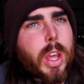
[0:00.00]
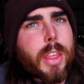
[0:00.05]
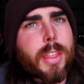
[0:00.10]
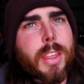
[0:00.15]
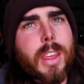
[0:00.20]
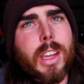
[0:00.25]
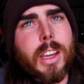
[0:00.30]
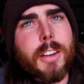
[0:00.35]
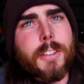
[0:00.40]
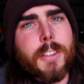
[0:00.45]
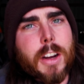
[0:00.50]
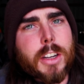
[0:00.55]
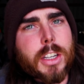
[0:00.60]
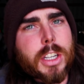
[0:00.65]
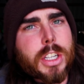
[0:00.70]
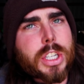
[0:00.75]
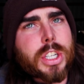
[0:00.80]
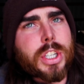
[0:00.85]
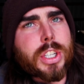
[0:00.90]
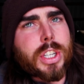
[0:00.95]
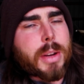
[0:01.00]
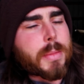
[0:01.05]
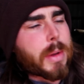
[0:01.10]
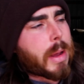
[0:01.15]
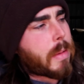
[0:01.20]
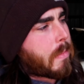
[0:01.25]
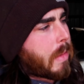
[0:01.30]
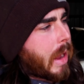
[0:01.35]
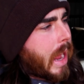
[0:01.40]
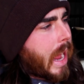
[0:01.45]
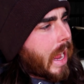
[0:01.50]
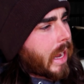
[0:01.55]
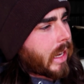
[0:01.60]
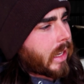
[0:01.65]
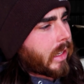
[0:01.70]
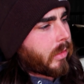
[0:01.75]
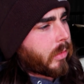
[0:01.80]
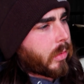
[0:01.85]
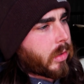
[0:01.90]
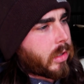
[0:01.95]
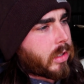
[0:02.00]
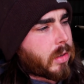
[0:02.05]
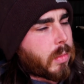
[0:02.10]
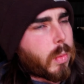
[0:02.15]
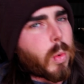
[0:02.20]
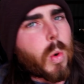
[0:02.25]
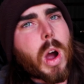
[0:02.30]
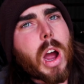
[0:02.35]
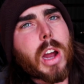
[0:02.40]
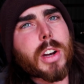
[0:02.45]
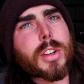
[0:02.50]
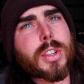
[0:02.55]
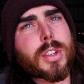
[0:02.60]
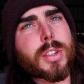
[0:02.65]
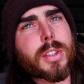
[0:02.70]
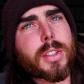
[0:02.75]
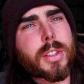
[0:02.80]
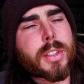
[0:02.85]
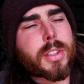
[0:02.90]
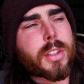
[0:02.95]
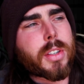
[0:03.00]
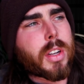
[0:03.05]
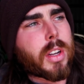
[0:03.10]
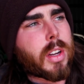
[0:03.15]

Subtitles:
I think if I just shim it back with some washers,